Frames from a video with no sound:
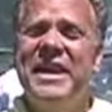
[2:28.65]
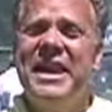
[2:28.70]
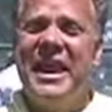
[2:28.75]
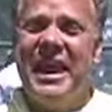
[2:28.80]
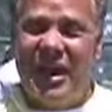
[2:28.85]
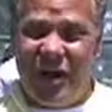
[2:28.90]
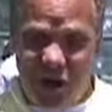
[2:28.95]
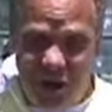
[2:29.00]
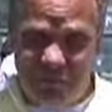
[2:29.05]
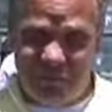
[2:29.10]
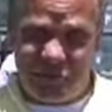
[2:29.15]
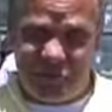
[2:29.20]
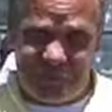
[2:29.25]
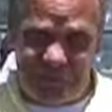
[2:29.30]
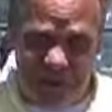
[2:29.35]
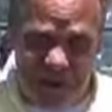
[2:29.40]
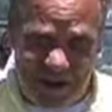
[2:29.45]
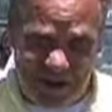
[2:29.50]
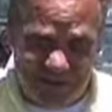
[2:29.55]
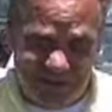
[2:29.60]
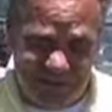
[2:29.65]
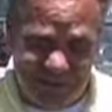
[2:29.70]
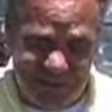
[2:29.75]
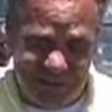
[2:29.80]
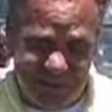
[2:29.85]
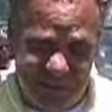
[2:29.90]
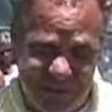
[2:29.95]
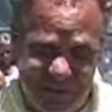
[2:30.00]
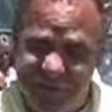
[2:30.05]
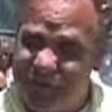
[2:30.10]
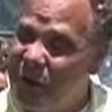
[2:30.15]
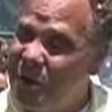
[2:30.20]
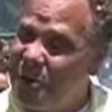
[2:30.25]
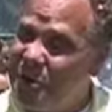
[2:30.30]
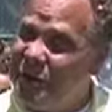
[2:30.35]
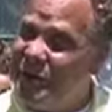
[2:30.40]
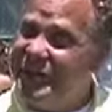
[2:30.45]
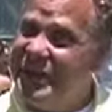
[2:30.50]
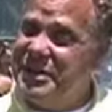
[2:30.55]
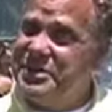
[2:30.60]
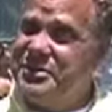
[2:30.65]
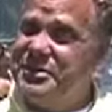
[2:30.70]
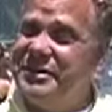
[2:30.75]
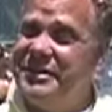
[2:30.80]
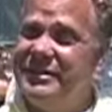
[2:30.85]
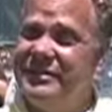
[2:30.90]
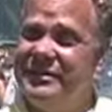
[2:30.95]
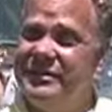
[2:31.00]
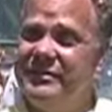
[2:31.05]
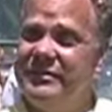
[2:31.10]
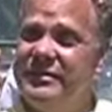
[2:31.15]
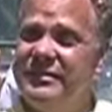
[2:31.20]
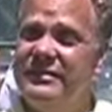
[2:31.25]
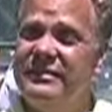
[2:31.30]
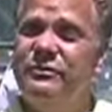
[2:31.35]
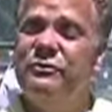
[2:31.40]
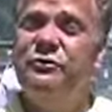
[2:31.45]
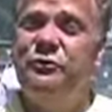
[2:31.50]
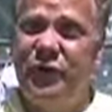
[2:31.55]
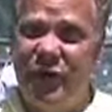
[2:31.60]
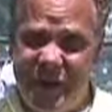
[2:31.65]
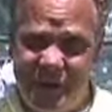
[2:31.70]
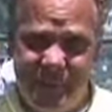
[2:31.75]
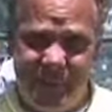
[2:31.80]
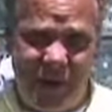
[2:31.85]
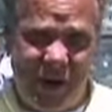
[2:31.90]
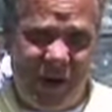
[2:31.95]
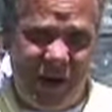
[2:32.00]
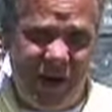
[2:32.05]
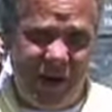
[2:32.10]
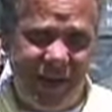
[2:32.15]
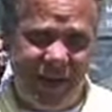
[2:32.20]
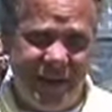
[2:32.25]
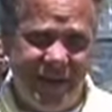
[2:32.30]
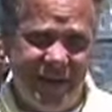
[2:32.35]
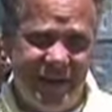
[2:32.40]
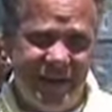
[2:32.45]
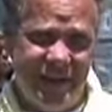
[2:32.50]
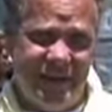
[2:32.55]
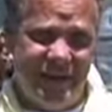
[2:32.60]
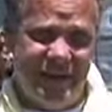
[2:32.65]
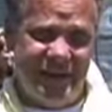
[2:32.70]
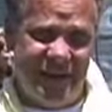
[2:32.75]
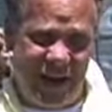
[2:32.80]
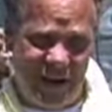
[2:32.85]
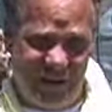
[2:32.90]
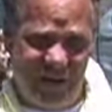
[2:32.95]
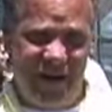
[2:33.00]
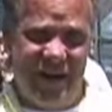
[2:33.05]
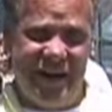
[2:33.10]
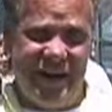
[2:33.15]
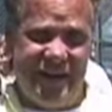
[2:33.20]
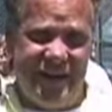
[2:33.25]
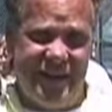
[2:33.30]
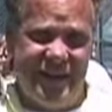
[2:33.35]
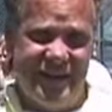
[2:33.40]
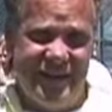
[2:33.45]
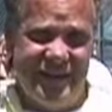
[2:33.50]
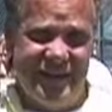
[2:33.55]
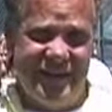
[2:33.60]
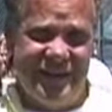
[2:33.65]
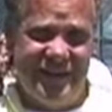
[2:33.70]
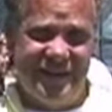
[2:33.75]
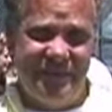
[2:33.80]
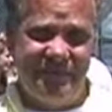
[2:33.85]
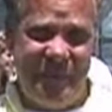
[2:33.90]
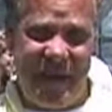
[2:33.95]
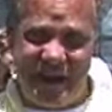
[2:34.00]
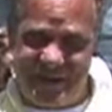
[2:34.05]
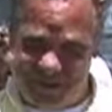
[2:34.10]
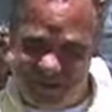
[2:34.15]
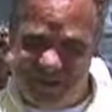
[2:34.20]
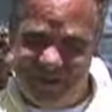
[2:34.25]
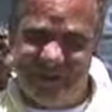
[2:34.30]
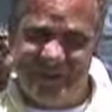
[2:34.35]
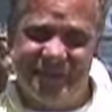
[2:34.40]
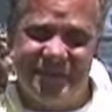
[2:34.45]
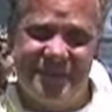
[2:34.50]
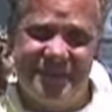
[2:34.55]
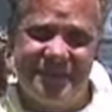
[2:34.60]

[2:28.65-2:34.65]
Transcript: In Harbor Springs, for Local Edition, Vic McCarty. Now, Eric, back to you.